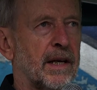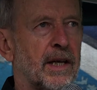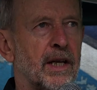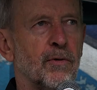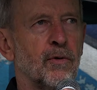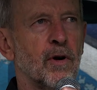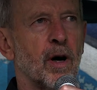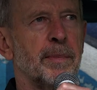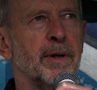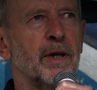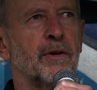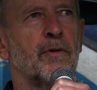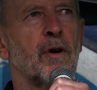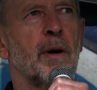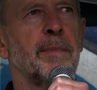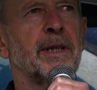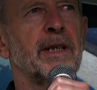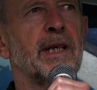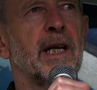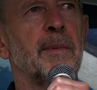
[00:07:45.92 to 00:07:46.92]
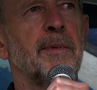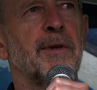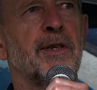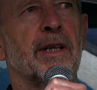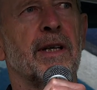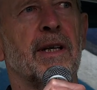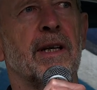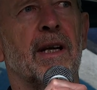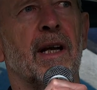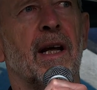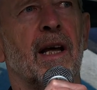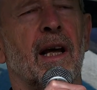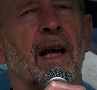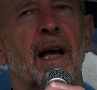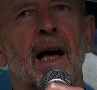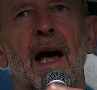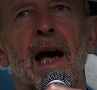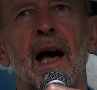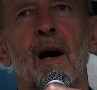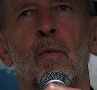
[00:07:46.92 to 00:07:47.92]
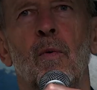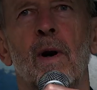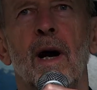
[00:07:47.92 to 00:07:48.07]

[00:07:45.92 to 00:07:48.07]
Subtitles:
Thank you, Robert. Robert Gibson, our